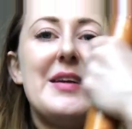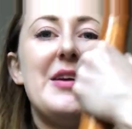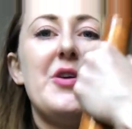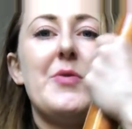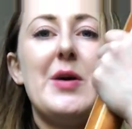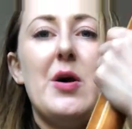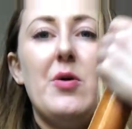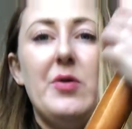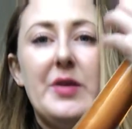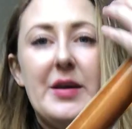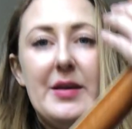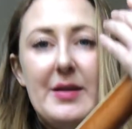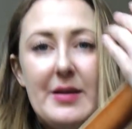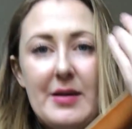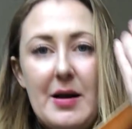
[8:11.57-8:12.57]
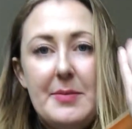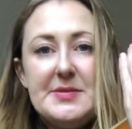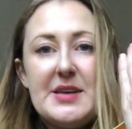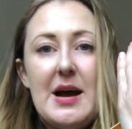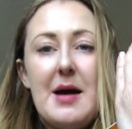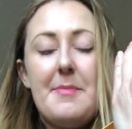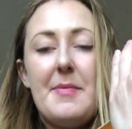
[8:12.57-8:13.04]
here we hold it up
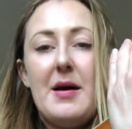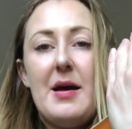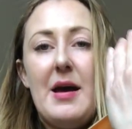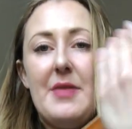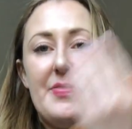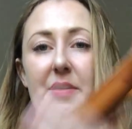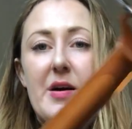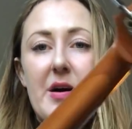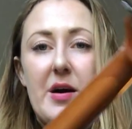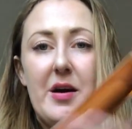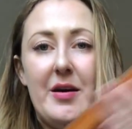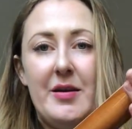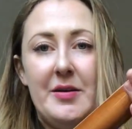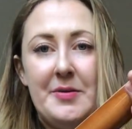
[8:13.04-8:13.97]
top at the